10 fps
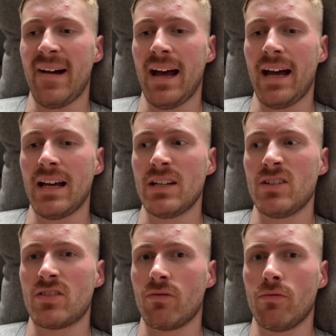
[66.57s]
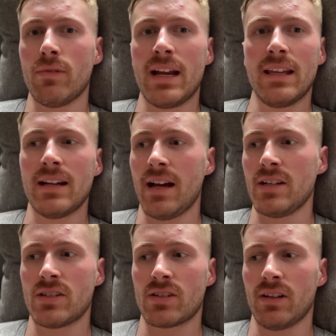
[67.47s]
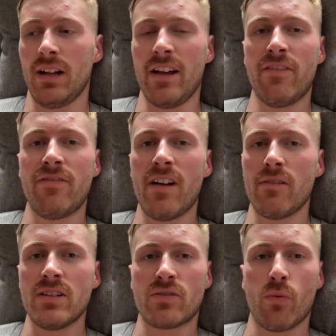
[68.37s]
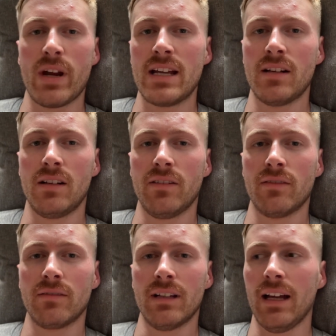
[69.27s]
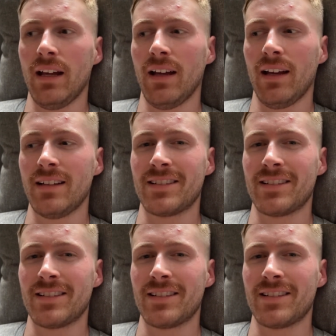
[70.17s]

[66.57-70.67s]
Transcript: and really nice like ferris wheel uh,